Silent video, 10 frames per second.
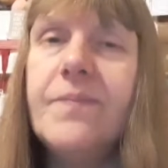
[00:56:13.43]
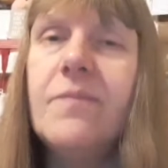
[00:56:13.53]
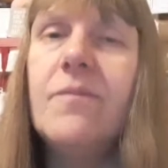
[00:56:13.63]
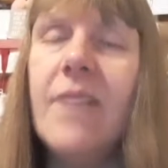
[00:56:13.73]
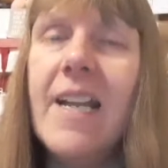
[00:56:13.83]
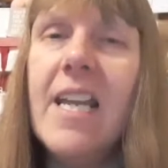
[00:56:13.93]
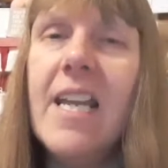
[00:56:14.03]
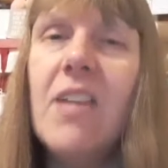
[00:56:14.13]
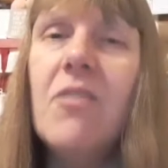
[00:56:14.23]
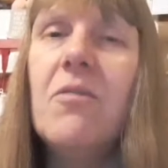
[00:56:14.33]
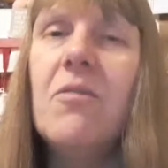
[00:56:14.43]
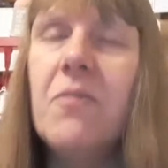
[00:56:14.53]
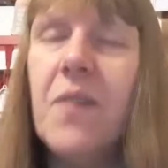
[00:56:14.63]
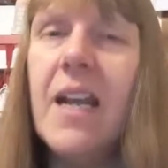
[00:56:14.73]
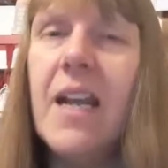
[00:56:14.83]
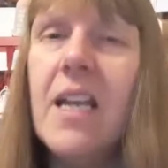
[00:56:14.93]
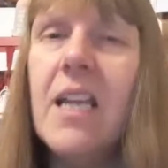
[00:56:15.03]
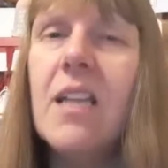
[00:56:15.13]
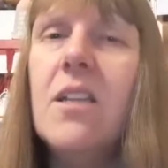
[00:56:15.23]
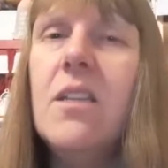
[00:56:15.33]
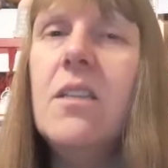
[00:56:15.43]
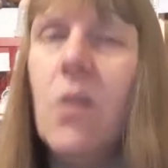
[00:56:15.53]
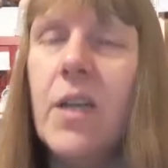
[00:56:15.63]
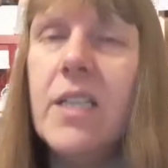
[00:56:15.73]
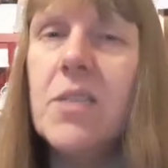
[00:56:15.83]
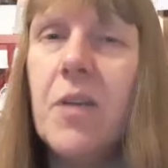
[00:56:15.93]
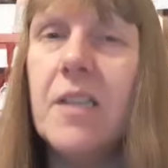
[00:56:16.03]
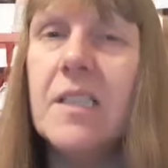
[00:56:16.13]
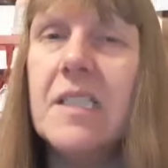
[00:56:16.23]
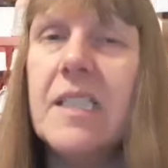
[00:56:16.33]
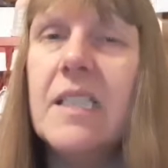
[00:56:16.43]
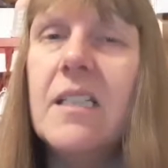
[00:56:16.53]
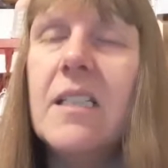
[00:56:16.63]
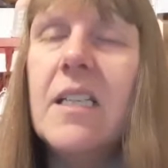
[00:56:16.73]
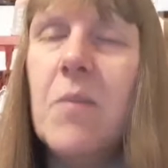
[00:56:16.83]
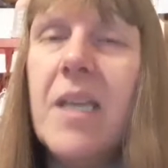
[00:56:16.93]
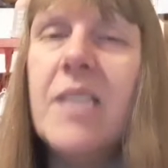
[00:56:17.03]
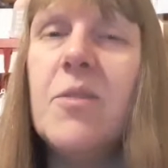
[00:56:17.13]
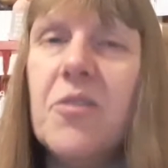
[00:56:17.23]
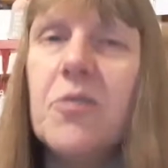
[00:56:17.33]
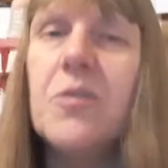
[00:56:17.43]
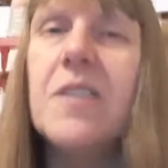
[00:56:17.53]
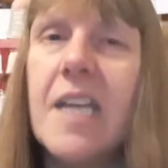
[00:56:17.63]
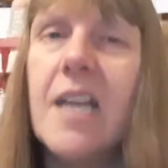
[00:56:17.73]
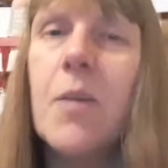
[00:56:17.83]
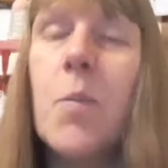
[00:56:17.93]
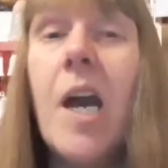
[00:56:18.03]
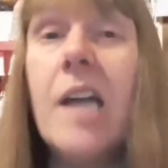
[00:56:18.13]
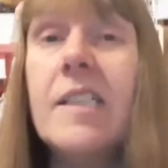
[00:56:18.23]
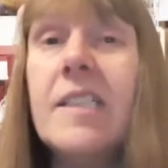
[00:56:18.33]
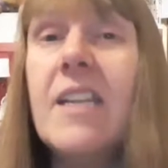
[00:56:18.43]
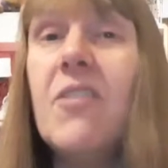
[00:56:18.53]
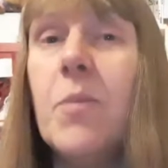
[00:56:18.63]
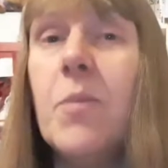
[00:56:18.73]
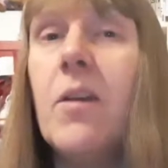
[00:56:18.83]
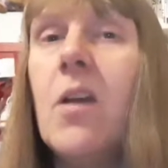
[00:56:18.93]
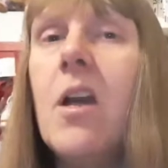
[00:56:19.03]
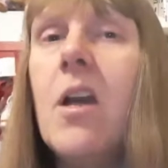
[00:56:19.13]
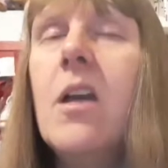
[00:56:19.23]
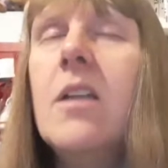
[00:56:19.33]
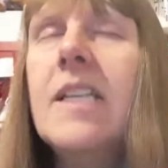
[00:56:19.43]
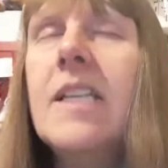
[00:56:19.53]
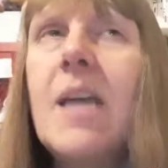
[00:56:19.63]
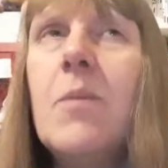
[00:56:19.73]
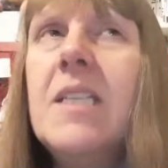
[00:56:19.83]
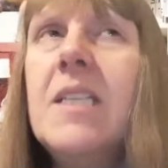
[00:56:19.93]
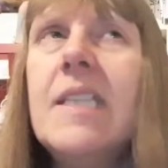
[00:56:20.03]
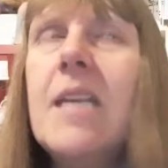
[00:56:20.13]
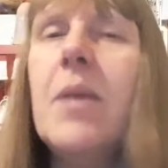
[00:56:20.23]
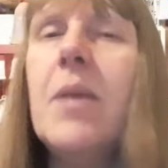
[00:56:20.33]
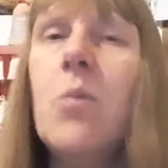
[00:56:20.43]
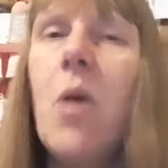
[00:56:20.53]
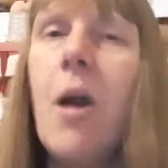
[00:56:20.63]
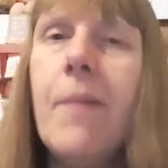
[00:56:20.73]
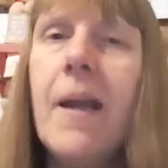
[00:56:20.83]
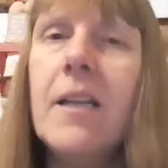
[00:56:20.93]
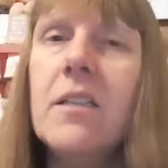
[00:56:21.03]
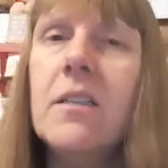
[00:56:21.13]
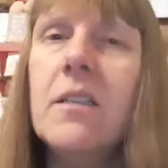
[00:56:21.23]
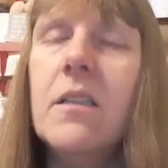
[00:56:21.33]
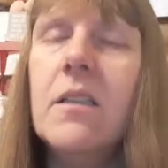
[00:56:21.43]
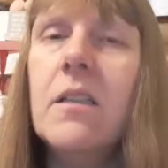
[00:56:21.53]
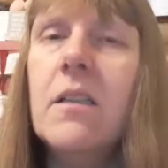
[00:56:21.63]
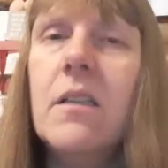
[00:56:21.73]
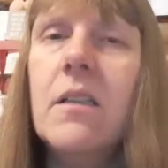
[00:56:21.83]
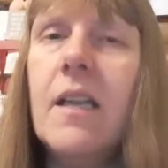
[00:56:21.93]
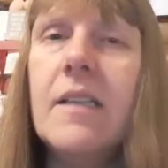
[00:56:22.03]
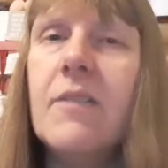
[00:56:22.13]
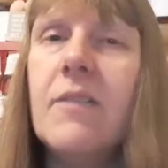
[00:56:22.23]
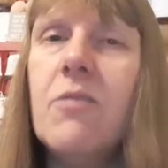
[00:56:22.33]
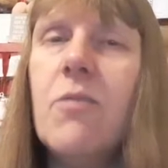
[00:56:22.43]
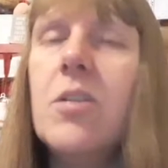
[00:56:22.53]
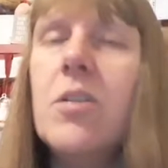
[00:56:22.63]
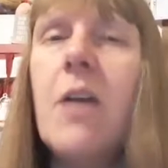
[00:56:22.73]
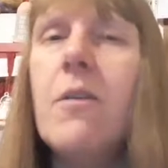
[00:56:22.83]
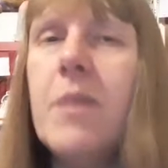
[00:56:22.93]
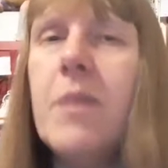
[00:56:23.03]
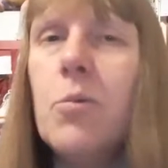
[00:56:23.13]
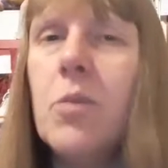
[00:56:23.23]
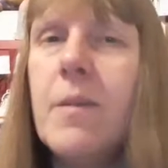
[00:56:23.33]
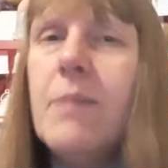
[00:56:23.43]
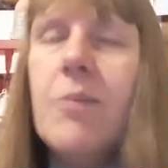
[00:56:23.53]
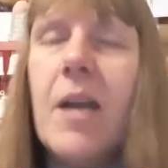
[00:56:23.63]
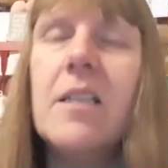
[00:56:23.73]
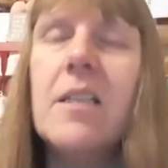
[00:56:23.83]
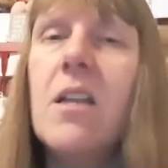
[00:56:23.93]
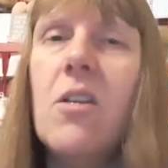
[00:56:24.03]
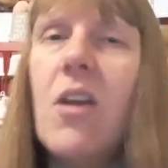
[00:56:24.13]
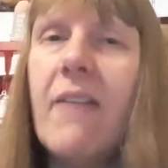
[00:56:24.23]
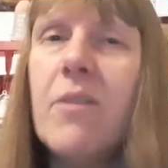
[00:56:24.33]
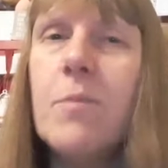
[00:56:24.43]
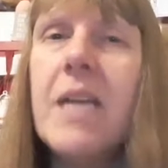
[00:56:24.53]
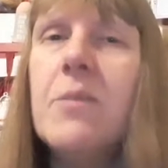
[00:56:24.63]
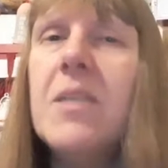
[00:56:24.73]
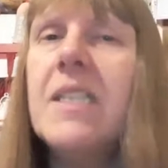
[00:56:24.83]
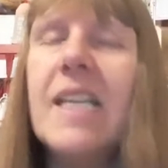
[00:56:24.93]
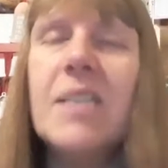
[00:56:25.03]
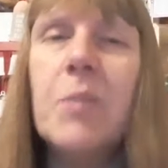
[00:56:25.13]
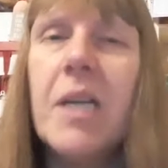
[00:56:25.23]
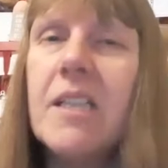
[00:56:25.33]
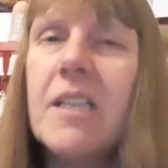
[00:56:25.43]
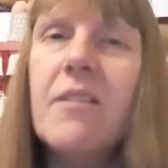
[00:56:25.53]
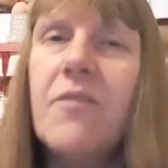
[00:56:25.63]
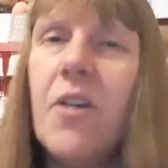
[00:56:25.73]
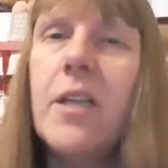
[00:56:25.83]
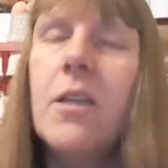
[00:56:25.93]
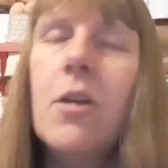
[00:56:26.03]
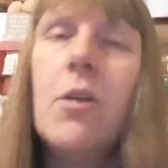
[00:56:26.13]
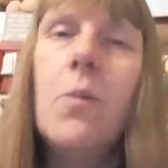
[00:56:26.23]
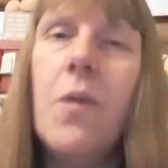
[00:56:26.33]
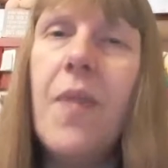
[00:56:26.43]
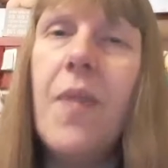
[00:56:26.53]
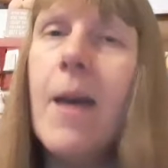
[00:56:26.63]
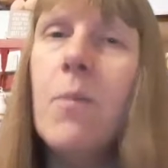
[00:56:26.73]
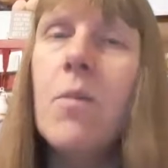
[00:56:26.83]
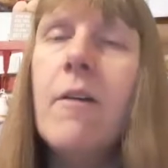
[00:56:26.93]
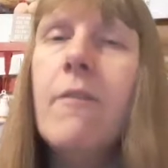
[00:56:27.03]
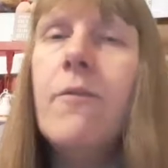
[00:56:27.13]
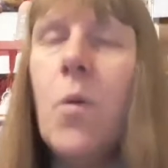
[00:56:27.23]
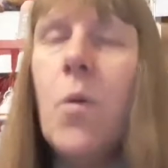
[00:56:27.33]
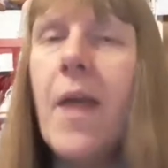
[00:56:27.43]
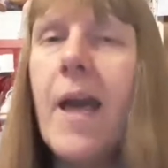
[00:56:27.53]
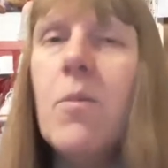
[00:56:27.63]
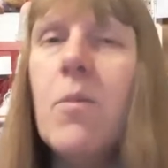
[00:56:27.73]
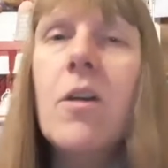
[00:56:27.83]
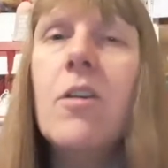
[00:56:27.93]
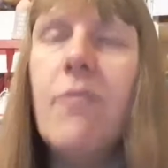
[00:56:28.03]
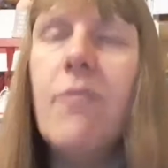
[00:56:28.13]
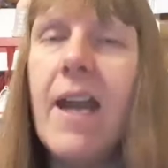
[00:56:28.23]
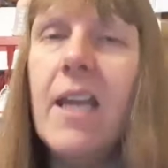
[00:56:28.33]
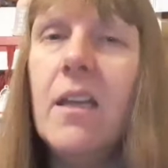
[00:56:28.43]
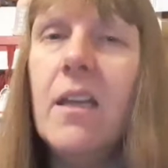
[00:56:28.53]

really, really not into pregnancy. It makes me feel sick, personally, for me. Does that mean to say that people are pregnant? There's something wrong? No, if people want to be pregnant and like having babies, that's perfectly fine with them, for them, great.